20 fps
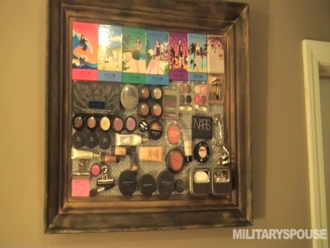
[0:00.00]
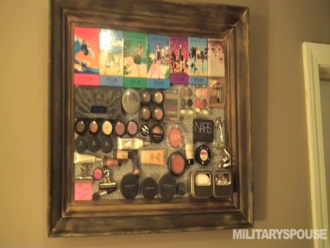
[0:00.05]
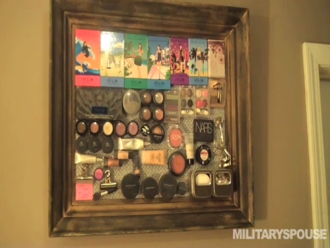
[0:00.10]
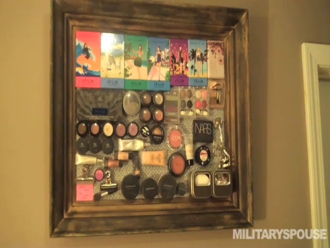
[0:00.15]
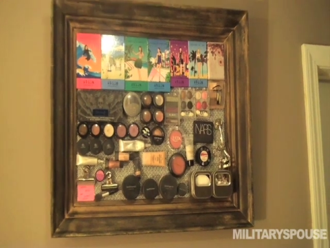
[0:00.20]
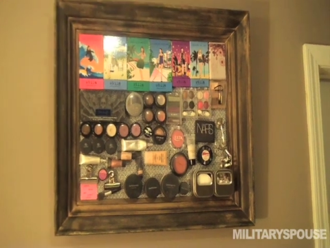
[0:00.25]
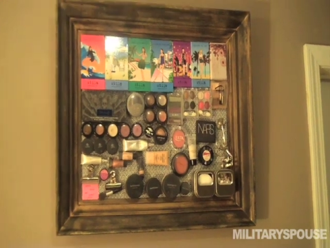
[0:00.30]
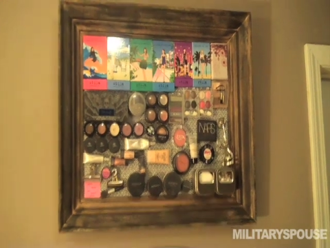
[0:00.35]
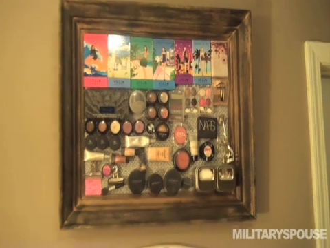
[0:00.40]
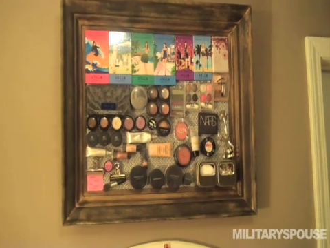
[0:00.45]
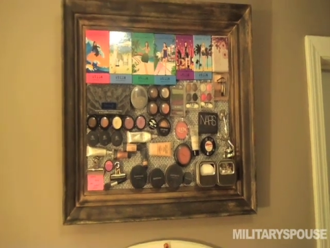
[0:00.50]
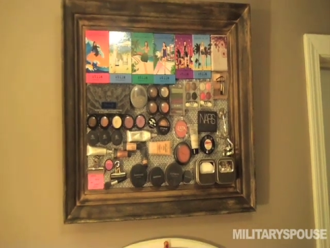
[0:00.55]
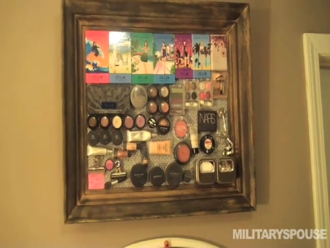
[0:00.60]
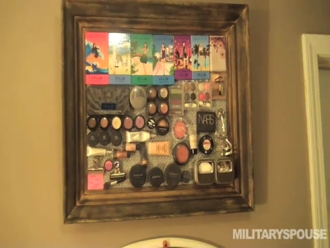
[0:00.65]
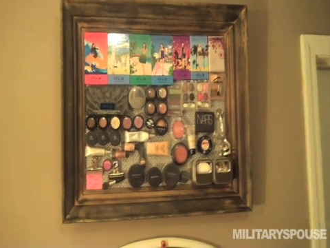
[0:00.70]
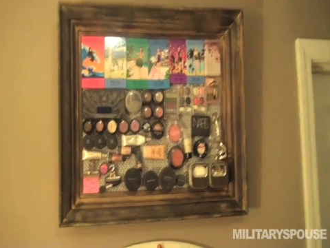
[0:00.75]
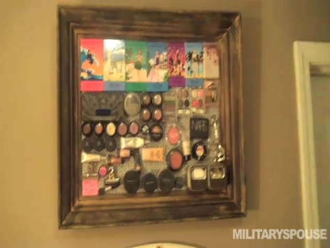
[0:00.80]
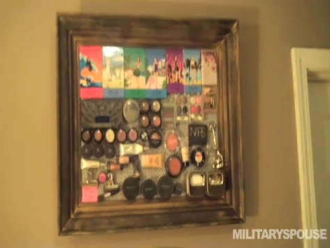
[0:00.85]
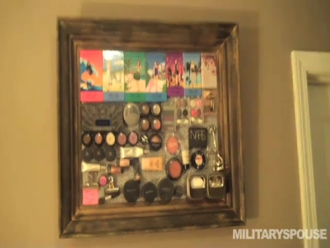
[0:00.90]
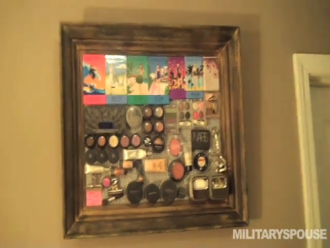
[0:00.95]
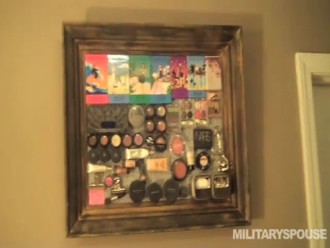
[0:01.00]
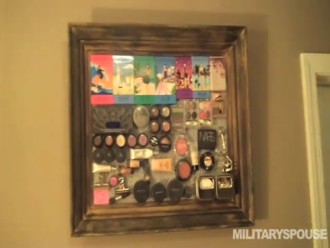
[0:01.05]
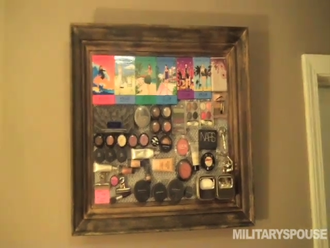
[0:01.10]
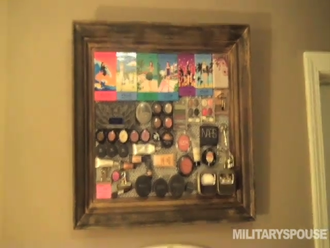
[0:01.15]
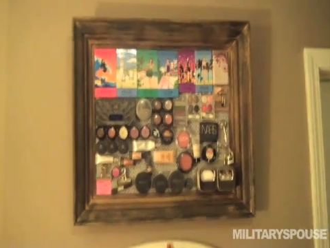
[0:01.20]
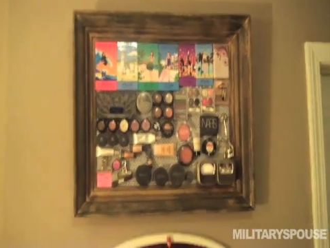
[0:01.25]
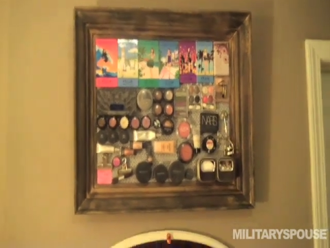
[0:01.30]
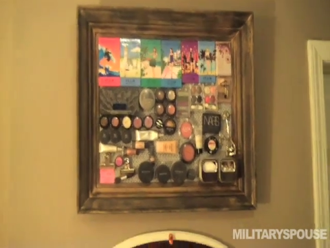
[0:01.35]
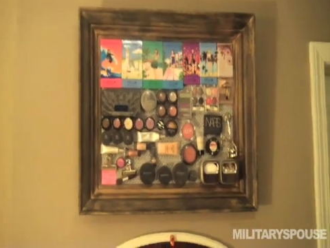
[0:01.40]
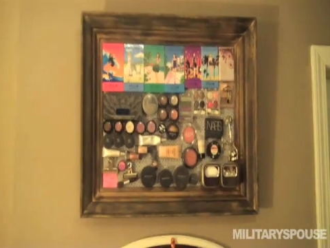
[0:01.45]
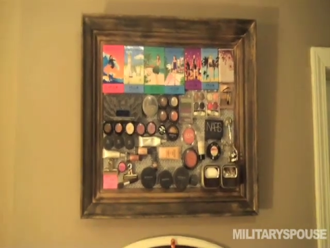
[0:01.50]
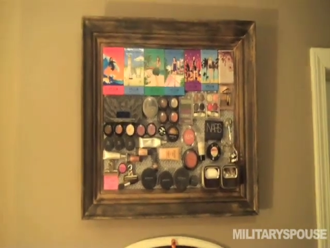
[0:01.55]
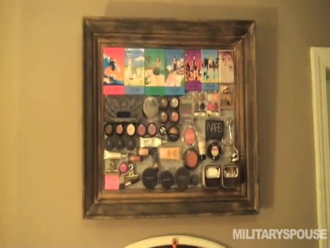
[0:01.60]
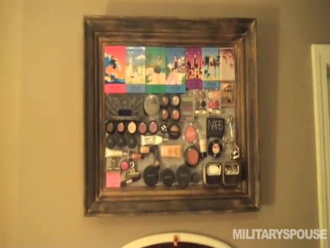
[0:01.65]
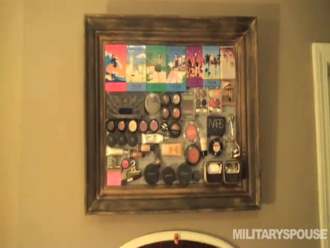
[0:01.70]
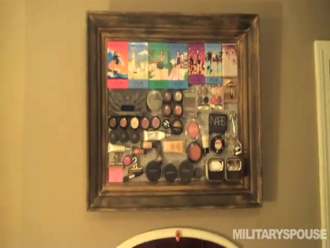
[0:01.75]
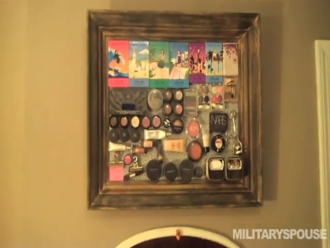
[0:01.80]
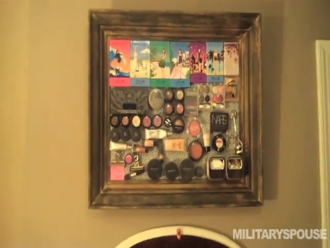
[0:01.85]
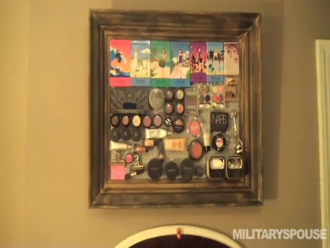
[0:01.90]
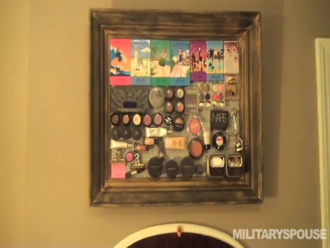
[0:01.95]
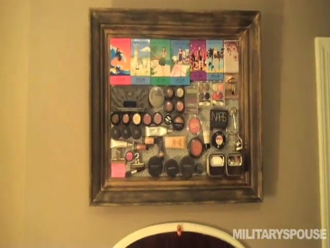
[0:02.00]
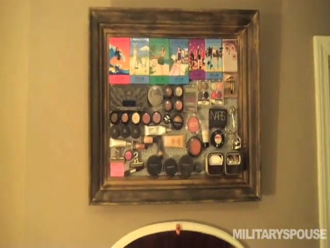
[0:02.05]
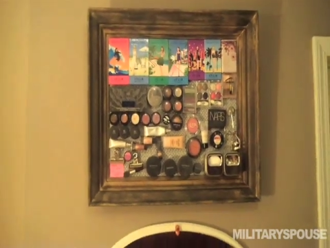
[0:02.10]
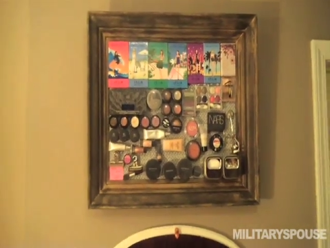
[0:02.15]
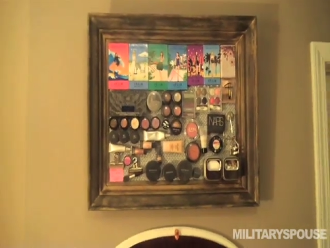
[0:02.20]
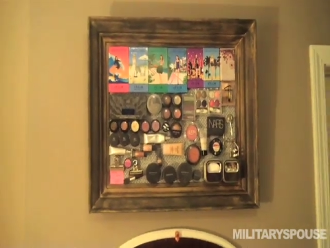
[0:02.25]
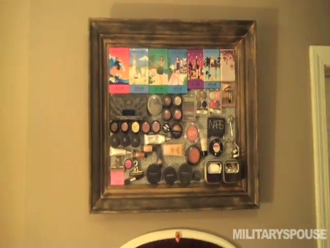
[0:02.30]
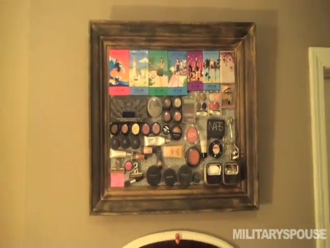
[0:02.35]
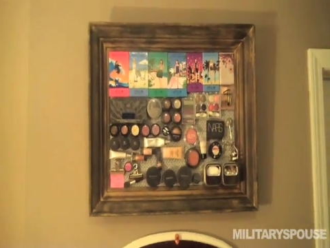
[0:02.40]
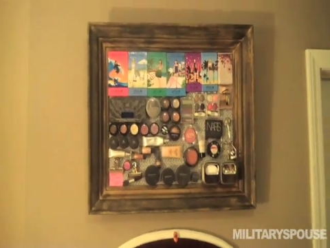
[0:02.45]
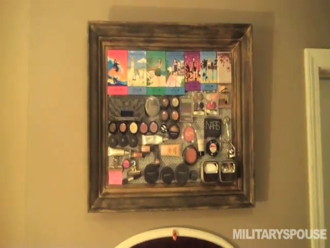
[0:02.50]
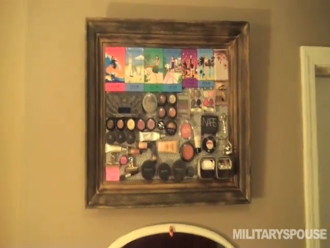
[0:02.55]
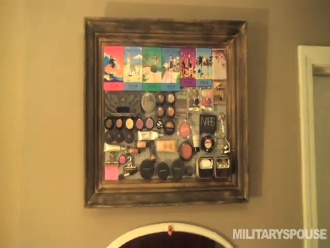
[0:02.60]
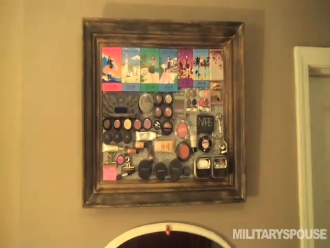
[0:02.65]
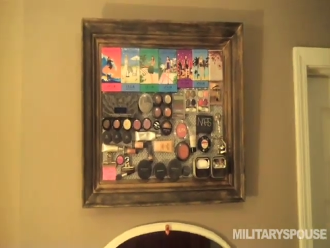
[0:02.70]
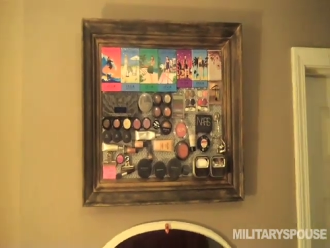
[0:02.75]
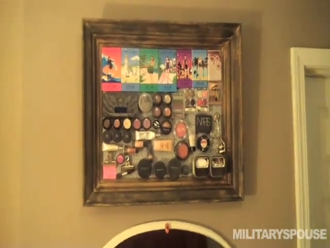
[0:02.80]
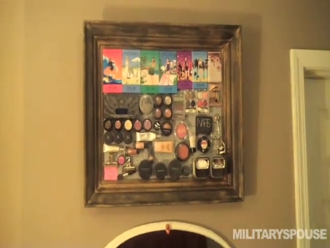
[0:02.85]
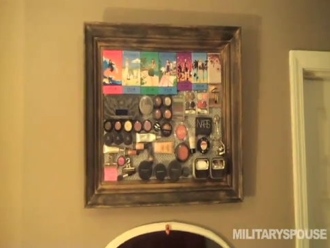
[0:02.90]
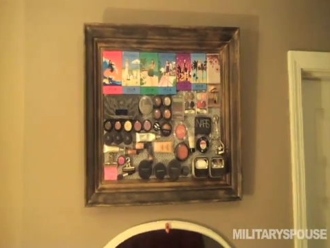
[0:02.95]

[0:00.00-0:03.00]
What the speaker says: [unreadable: no face in view]